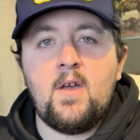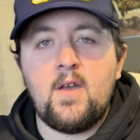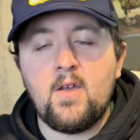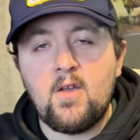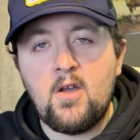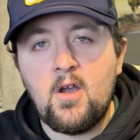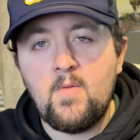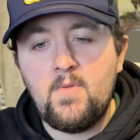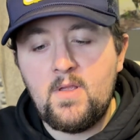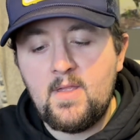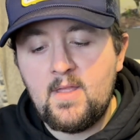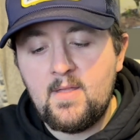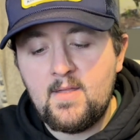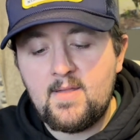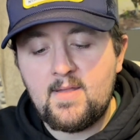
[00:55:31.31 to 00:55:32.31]
a
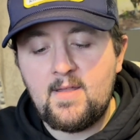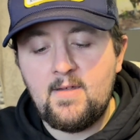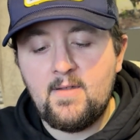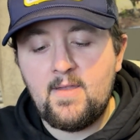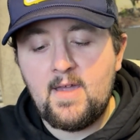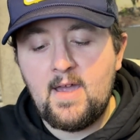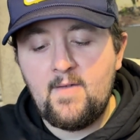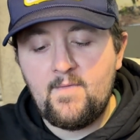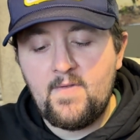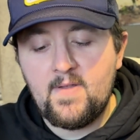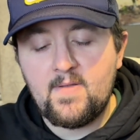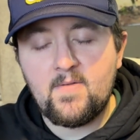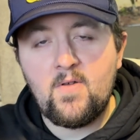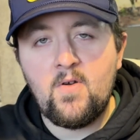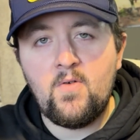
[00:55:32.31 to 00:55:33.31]
carbon steel knife
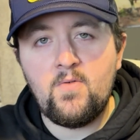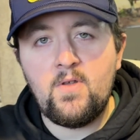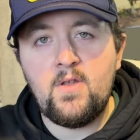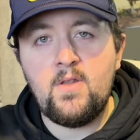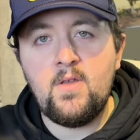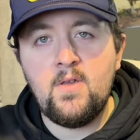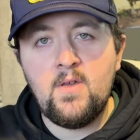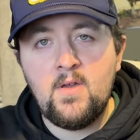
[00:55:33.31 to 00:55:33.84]
that's coated